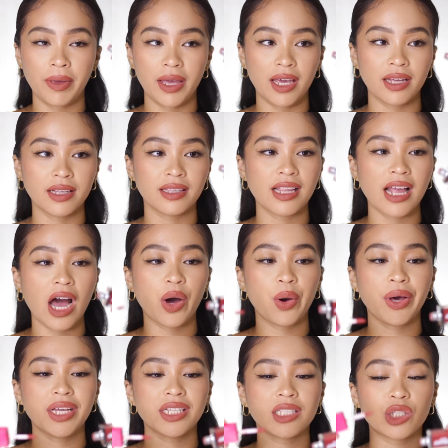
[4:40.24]
pink.
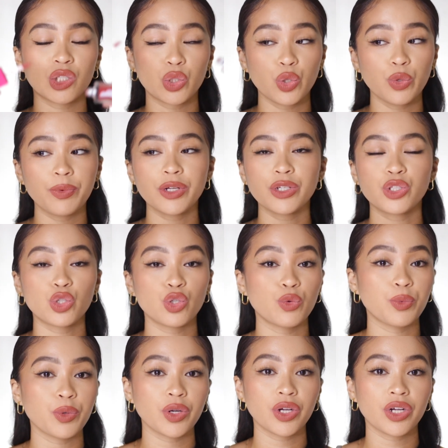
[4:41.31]
Now it's super
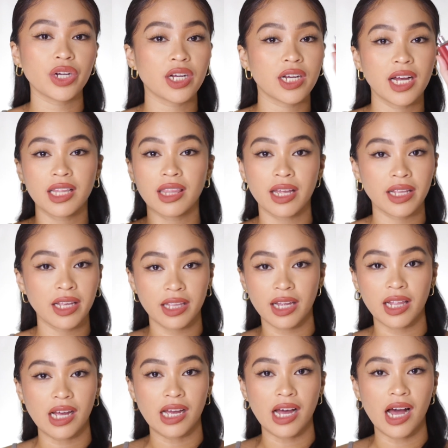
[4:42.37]
ganda niya
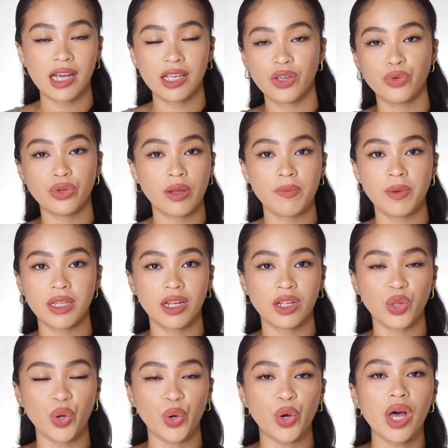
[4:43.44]
talaga yung lippie na
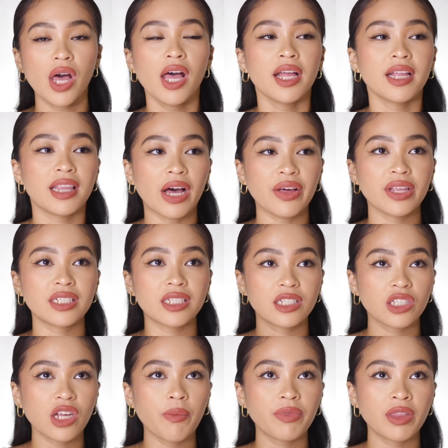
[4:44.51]
to. Now this is
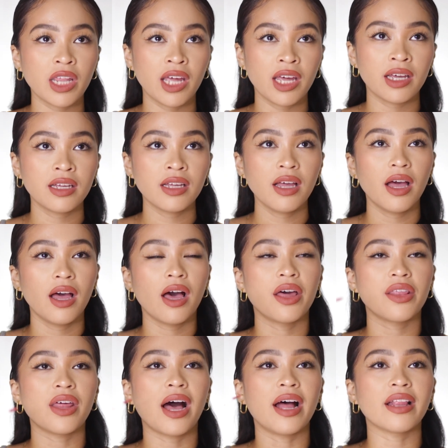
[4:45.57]
something
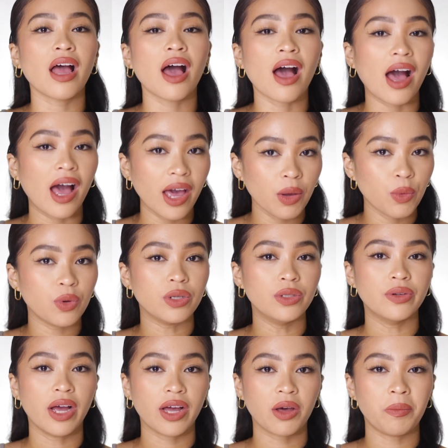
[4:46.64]
that I
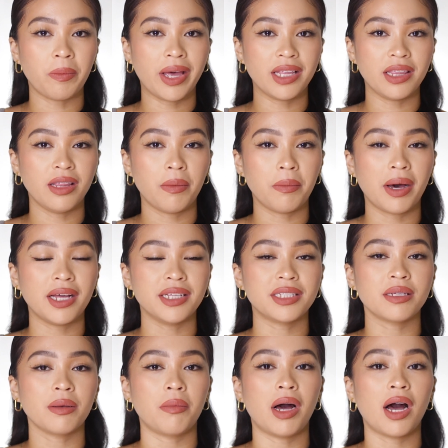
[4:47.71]
would recommend naman
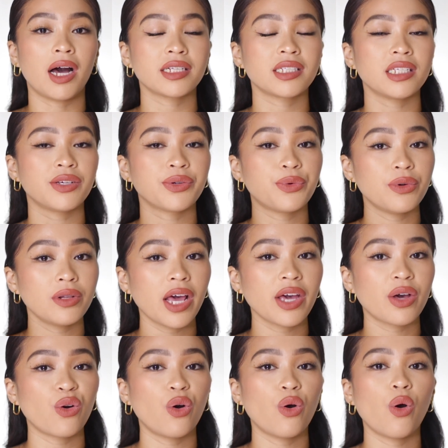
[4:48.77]
sa mga kasing
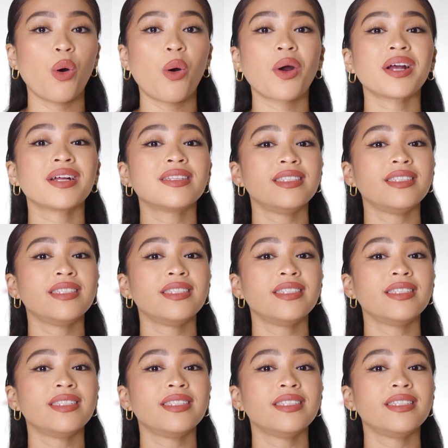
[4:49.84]
kulay ko or